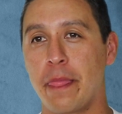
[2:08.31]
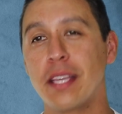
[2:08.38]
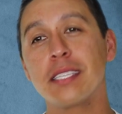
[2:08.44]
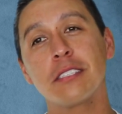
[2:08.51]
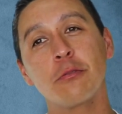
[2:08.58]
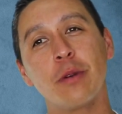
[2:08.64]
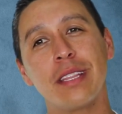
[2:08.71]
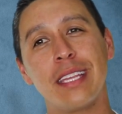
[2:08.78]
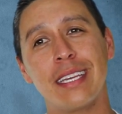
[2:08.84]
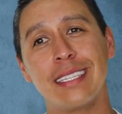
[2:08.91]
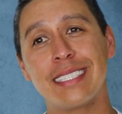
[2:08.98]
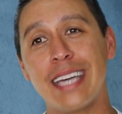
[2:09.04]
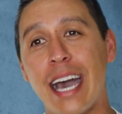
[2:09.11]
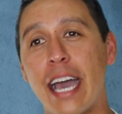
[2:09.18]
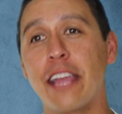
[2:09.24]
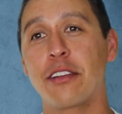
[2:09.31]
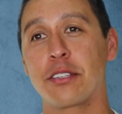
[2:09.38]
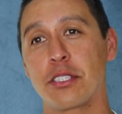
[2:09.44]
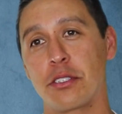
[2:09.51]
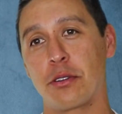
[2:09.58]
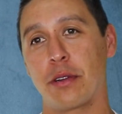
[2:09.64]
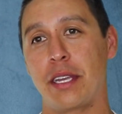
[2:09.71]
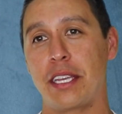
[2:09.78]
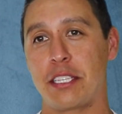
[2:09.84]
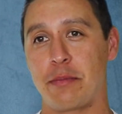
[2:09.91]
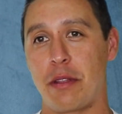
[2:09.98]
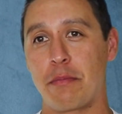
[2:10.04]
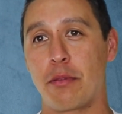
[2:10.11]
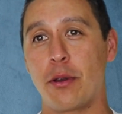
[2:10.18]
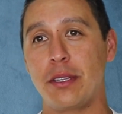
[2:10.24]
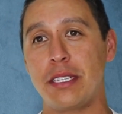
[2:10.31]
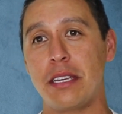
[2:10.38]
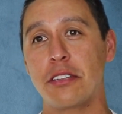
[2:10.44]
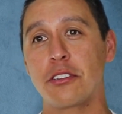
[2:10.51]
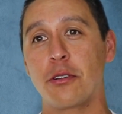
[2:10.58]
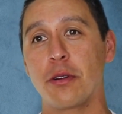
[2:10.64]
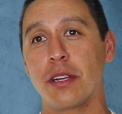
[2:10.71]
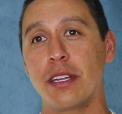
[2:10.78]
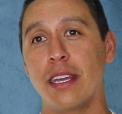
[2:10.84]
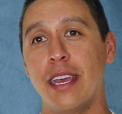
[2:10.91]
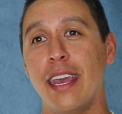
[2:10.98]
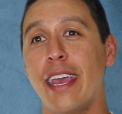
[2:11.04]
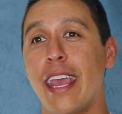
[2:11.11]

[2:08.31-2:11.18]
This is what the entire story has been pointing toward.